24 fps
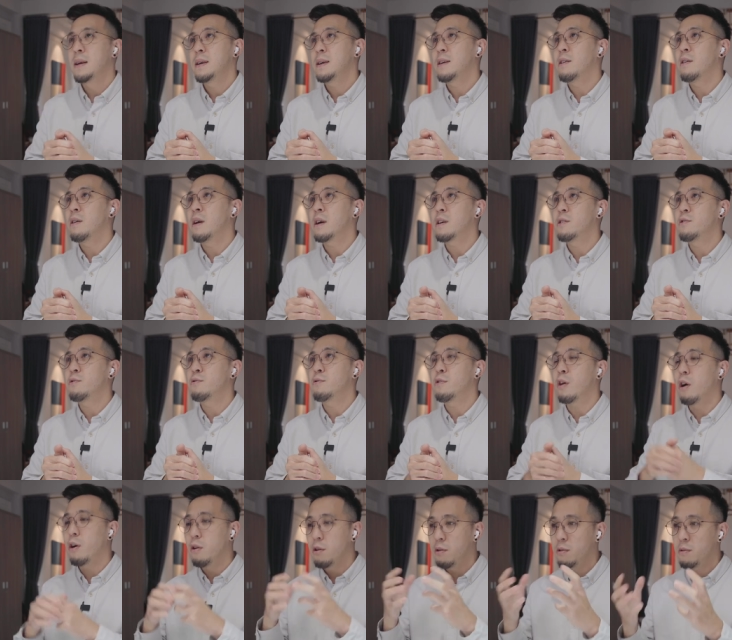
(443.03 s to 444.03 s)
you know, I can do
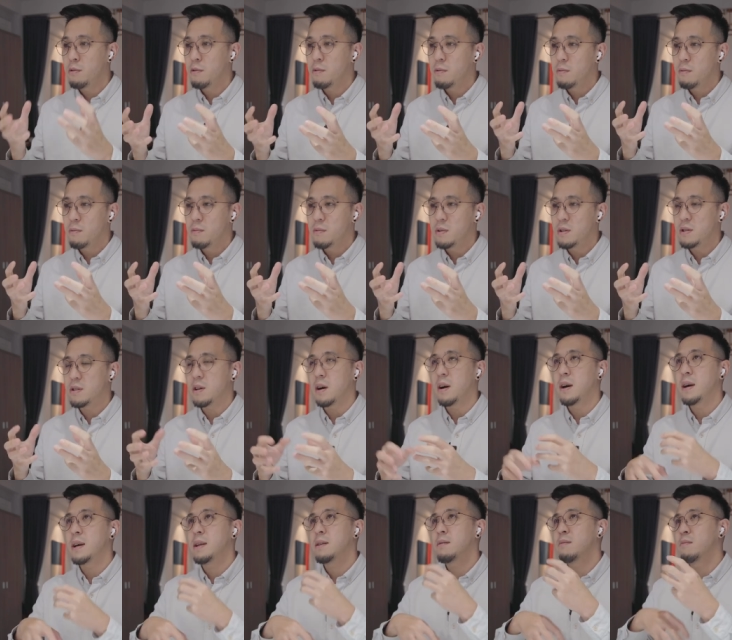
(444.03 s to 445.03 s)
code,
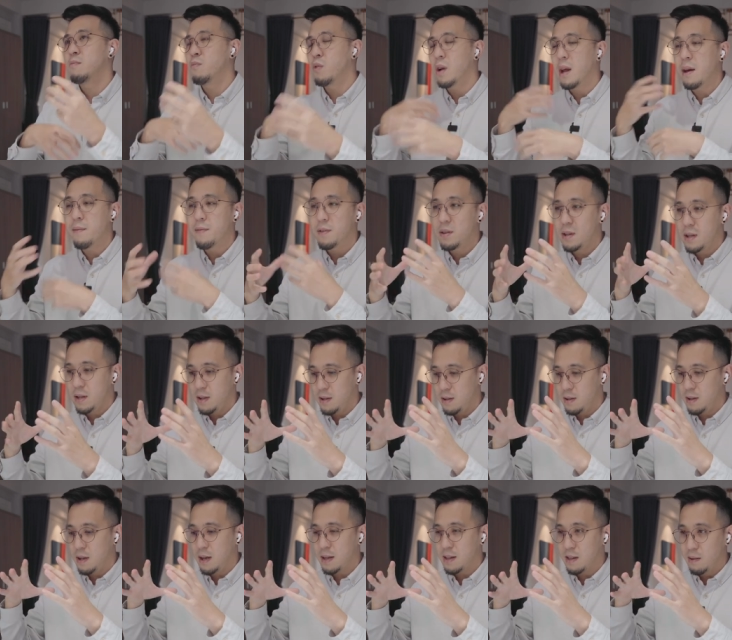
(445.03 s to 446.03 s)
design, whatever the
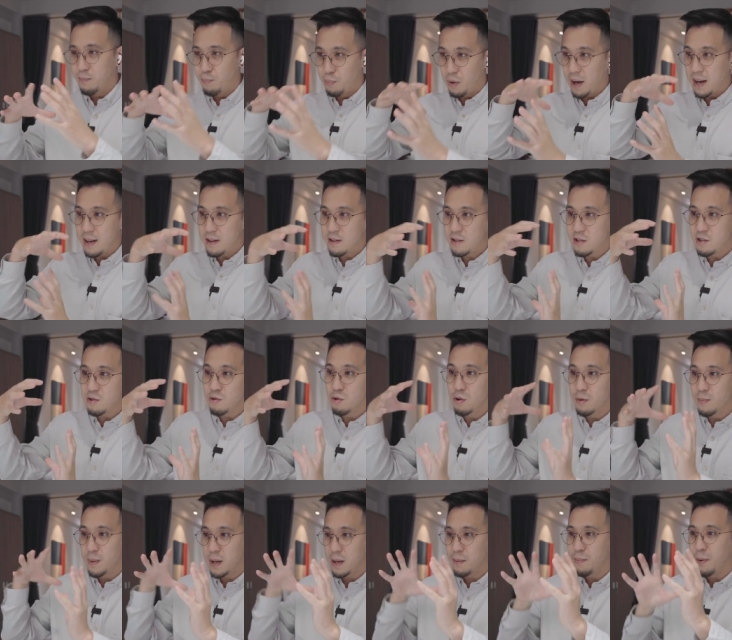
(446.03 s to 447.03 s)
like the
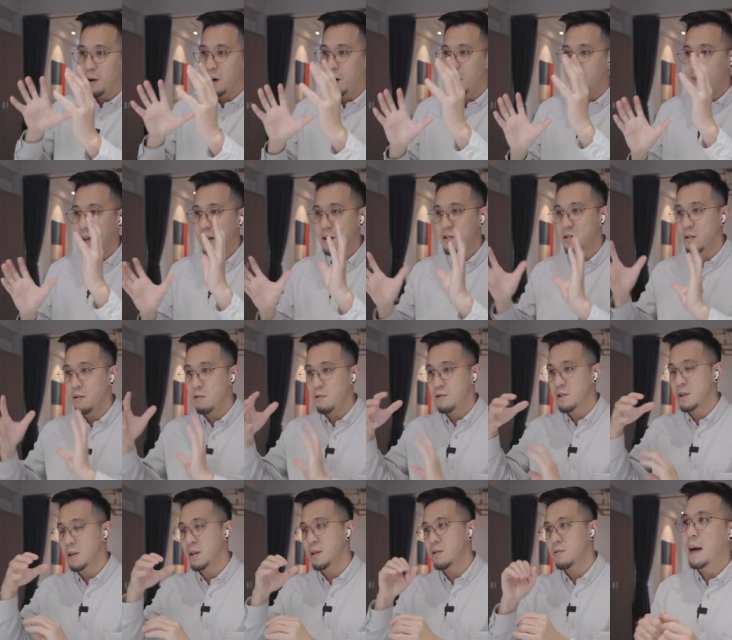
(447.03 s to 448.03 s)
brainstorming part of that
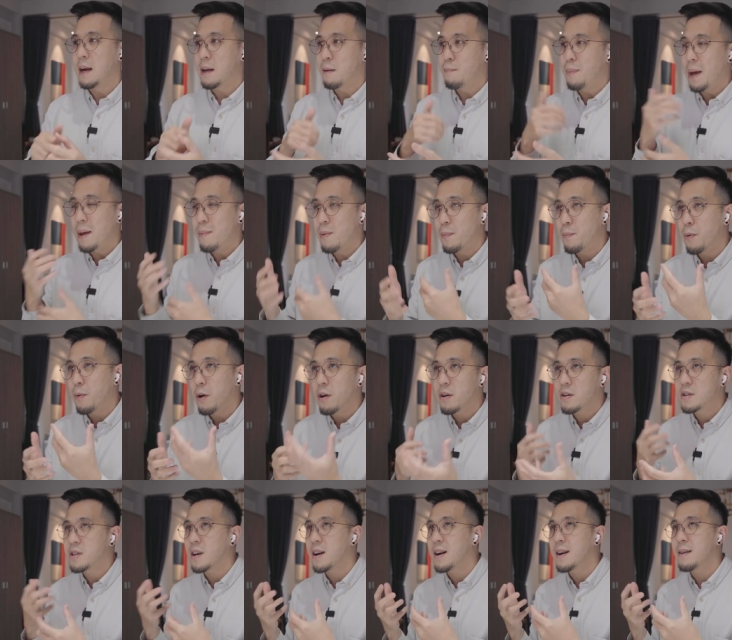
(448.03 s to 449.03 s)
solution is. I can paper
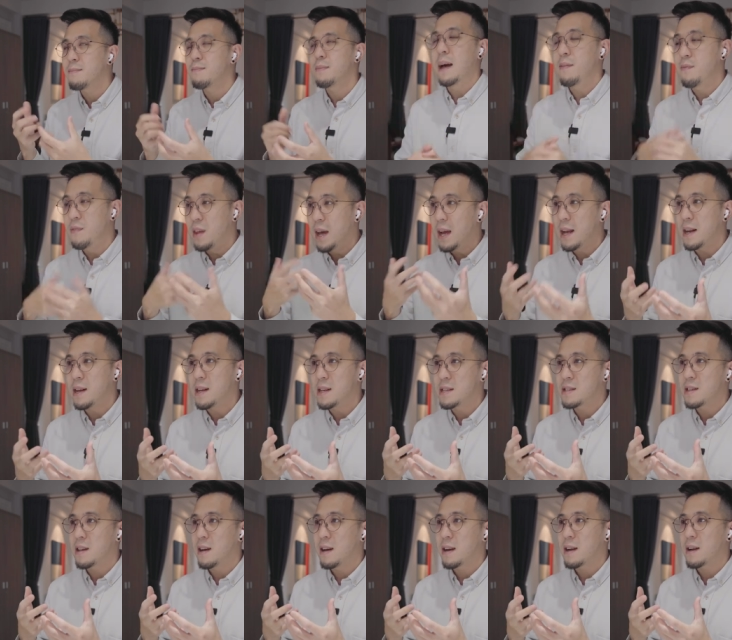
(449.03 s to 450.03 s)
prototype, and then
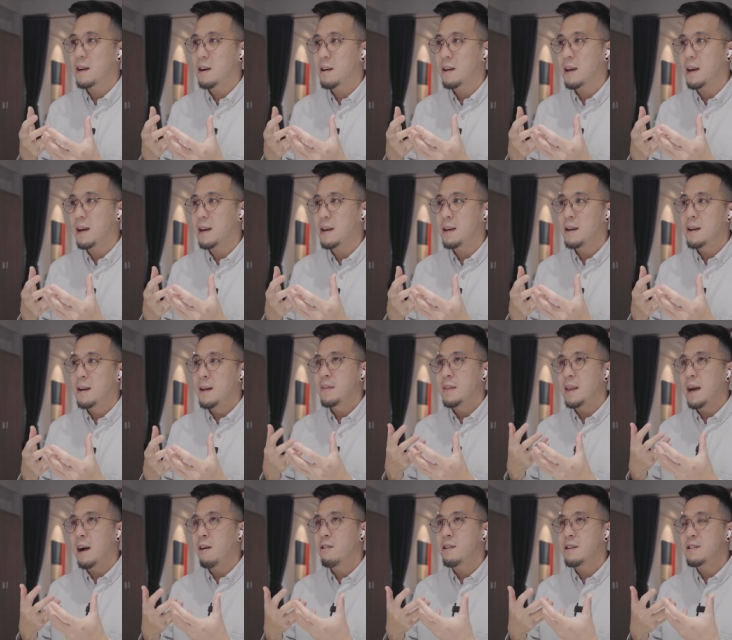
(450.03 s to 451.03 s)
it's like, okay,
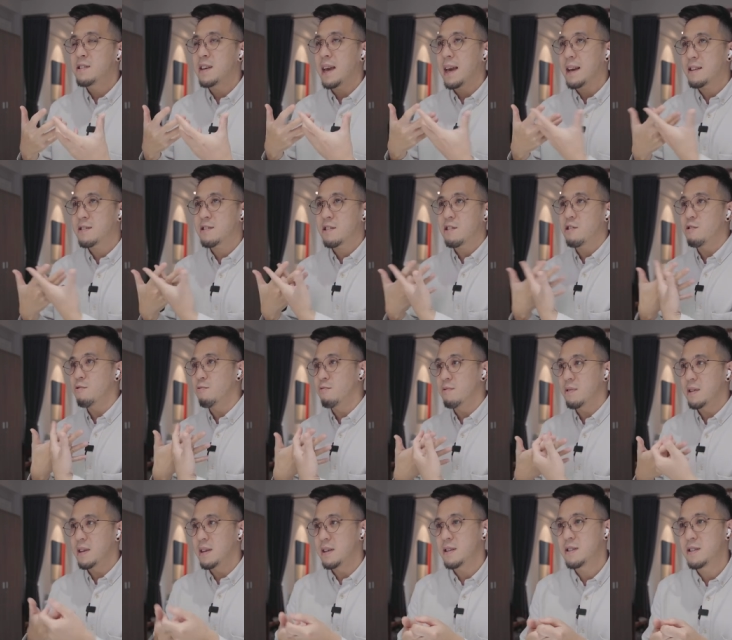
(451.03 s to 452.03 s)
now I need to execute
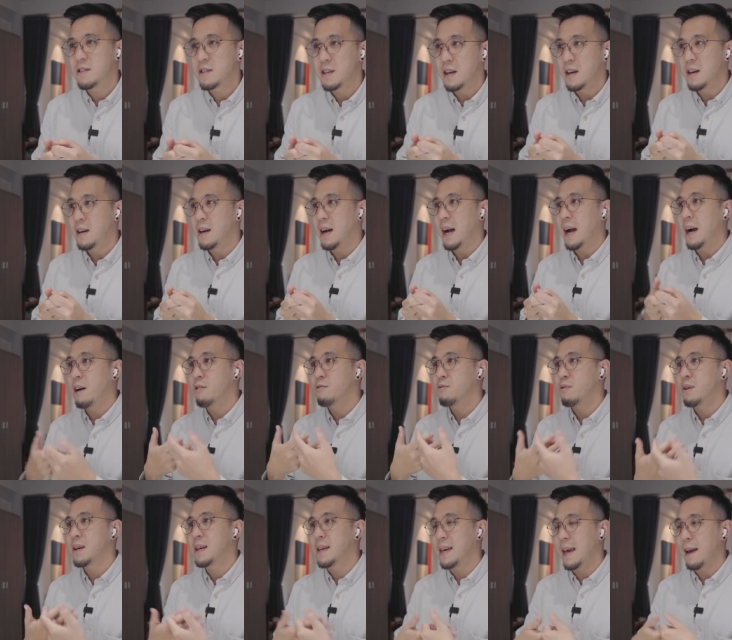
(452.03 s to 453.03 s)
this. Uh, how do
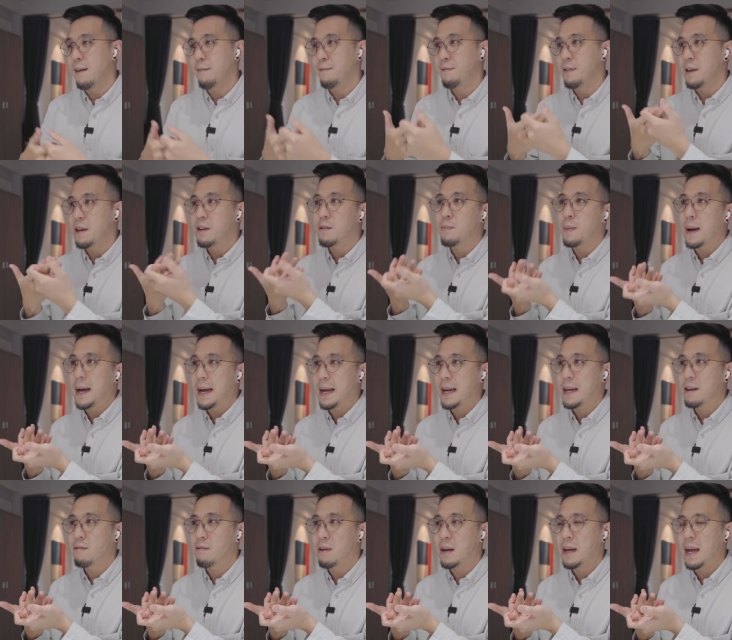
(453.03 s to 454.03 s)
I get
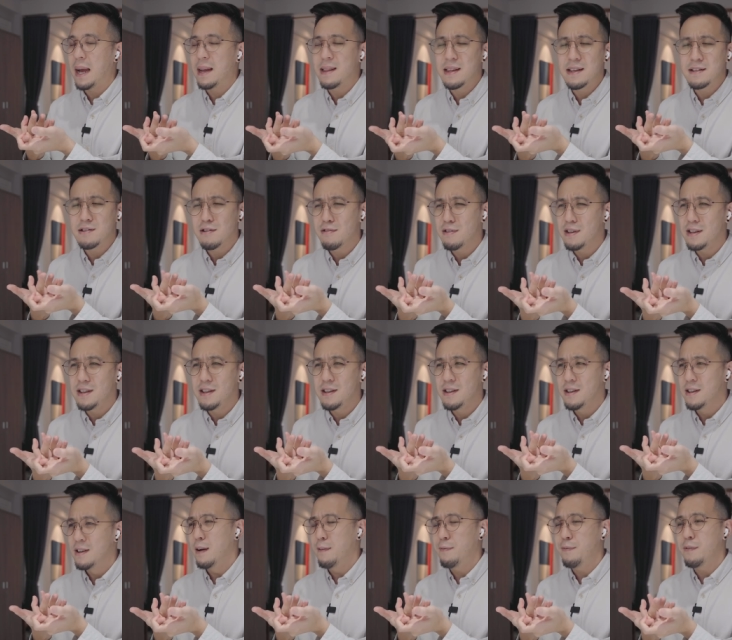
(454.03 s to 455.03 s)
feedback, right? And there's
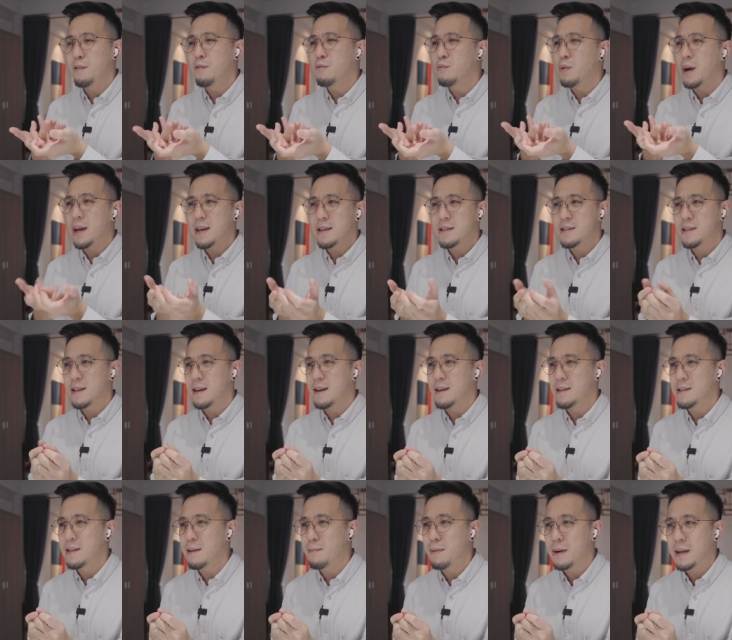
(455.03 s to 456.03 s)
only a few ways
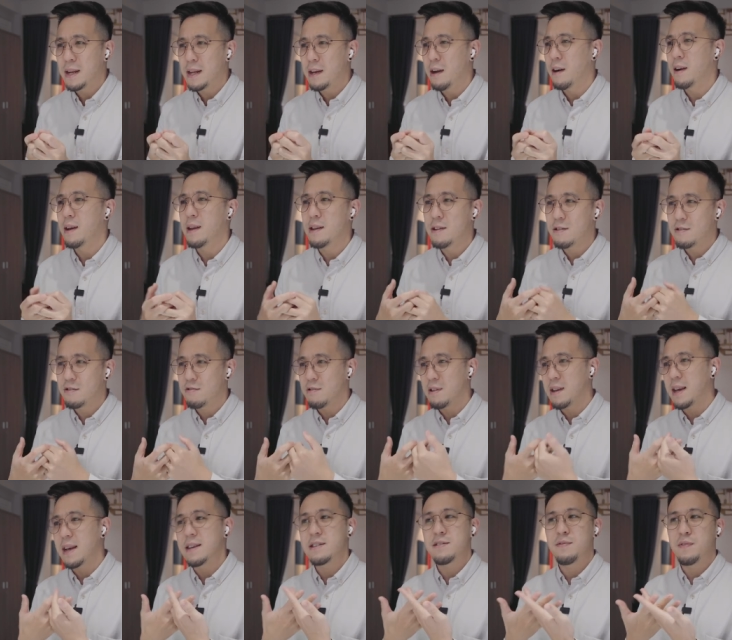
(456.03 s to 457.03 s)
that typically our industry
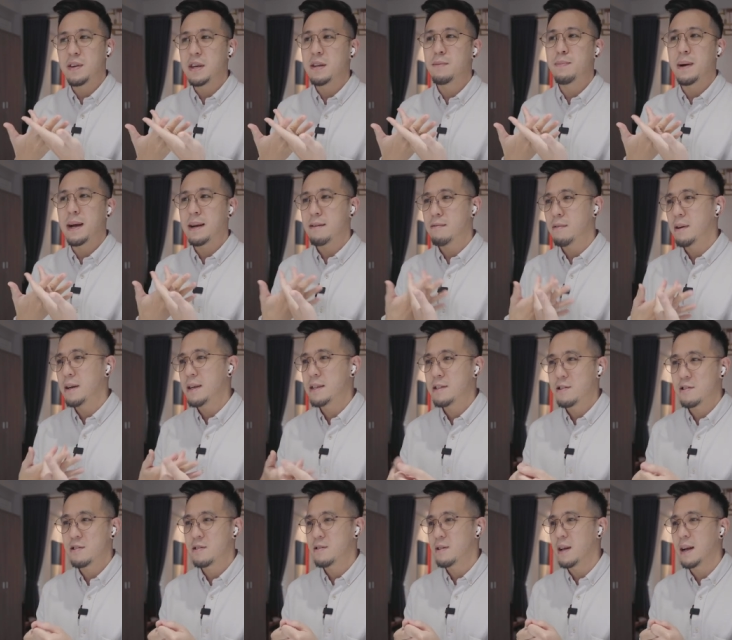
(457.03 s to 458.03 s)
gets feedback, right? It's
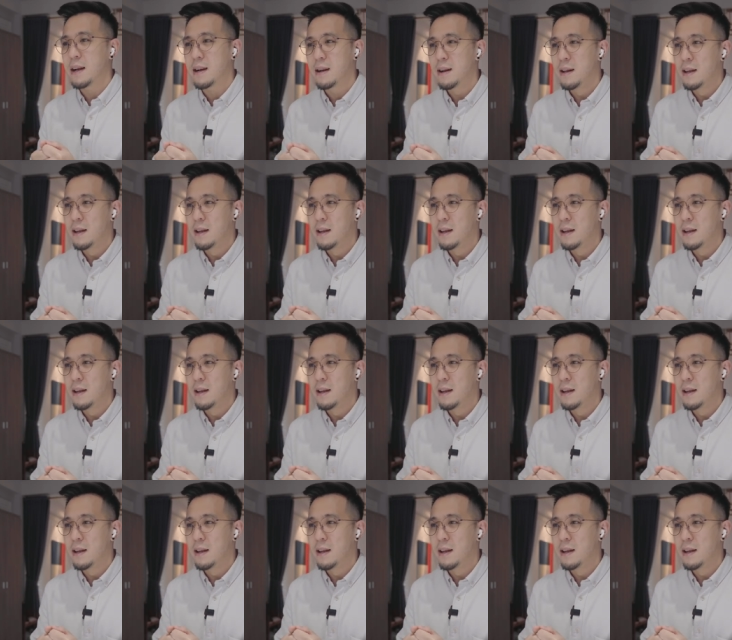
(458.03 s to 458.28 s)
just like